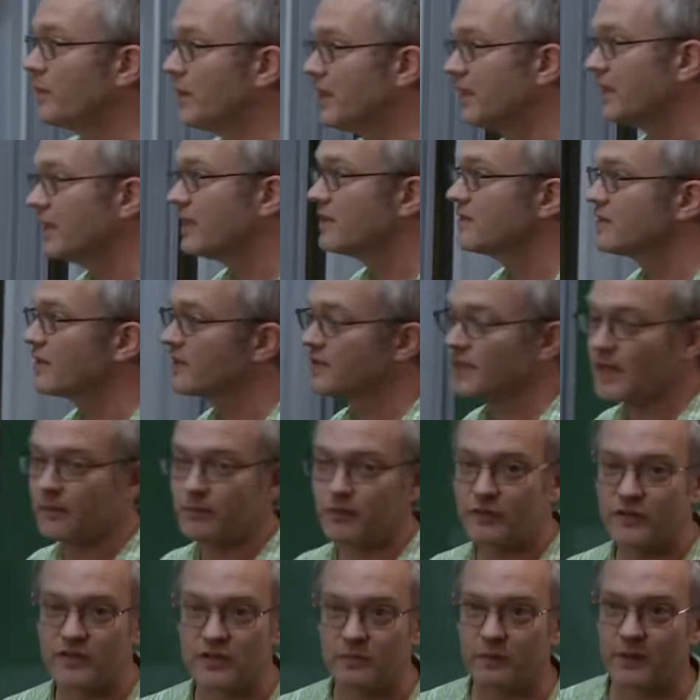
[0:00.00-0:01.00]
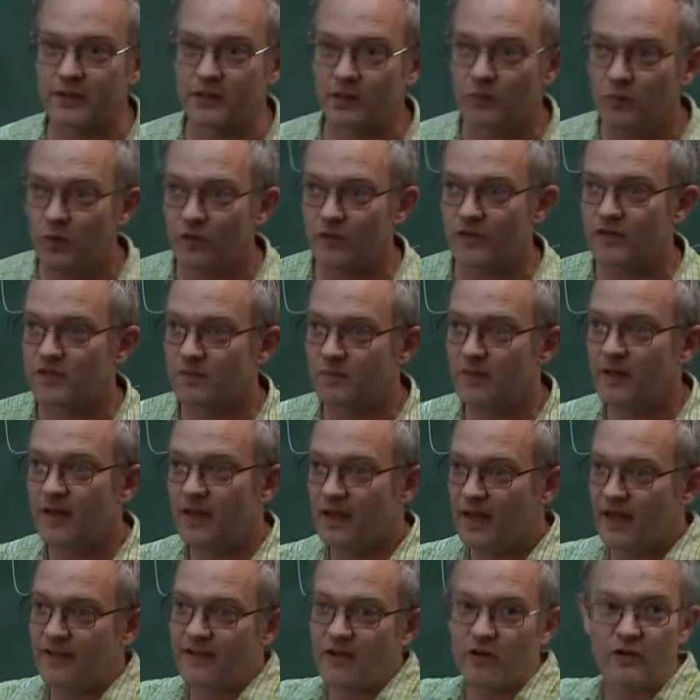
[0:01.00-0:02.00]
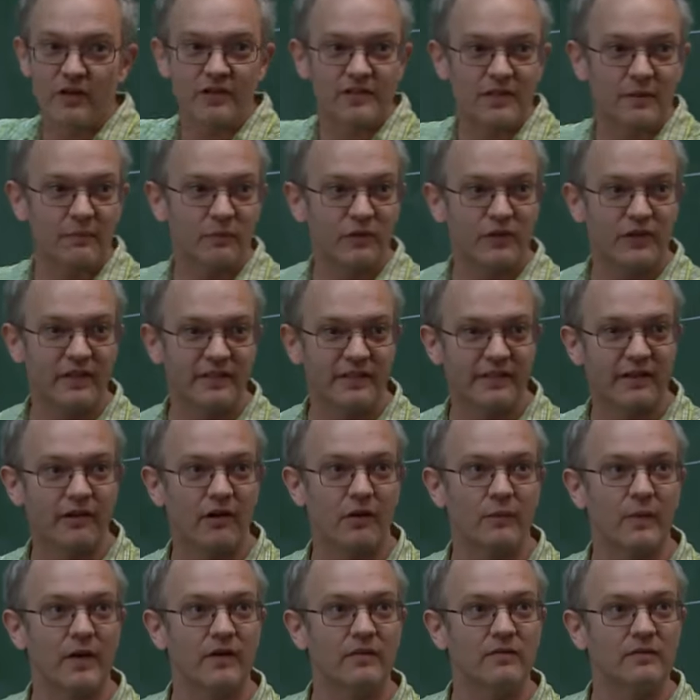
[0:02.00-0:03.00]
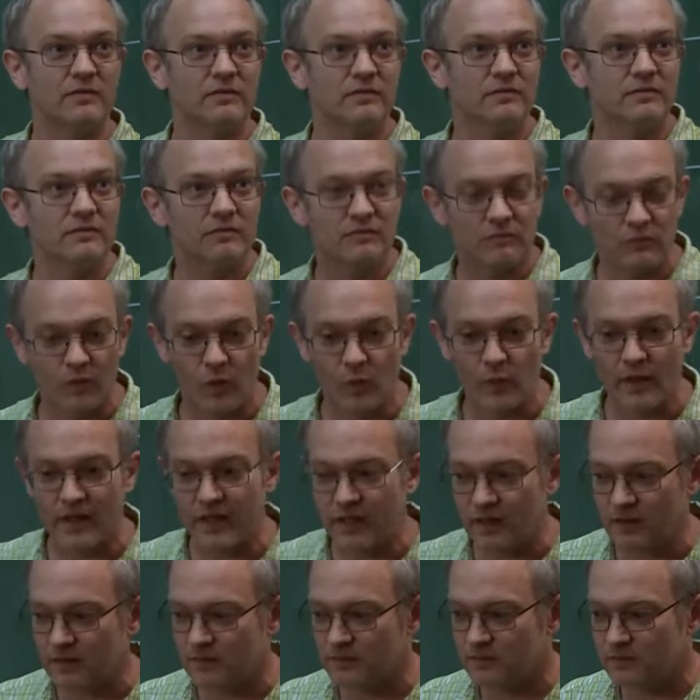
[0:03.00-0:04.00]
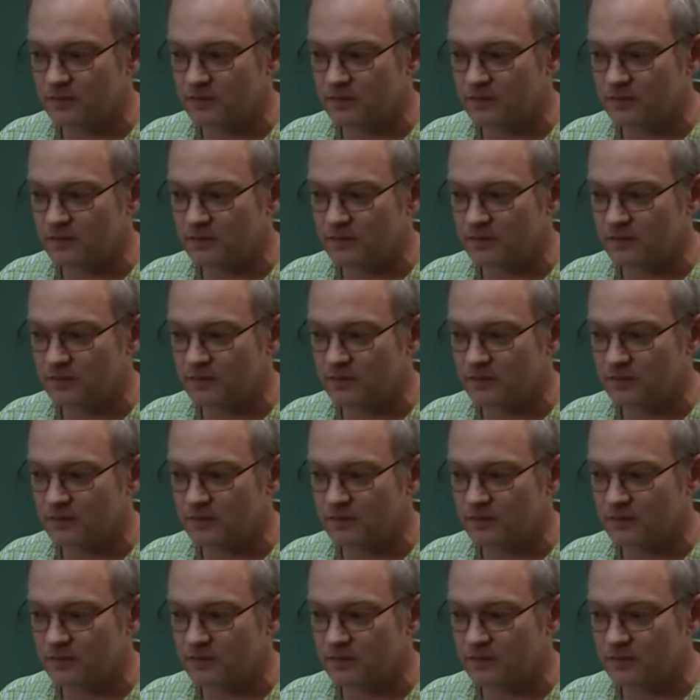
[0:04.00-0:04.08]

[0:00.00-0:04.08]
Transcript: PDE is an example of a symplectomorphism, and the only example you need to care about while we're here.